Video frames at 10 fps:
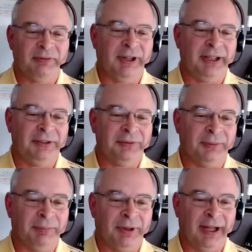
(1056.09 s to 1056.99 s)

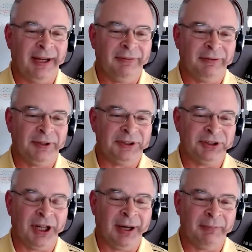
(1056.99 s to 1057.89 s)
you may not
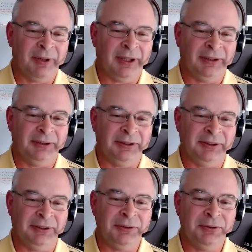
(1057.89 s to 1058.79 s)
think you're qualified
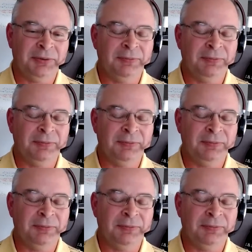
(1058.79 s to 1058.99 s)
for.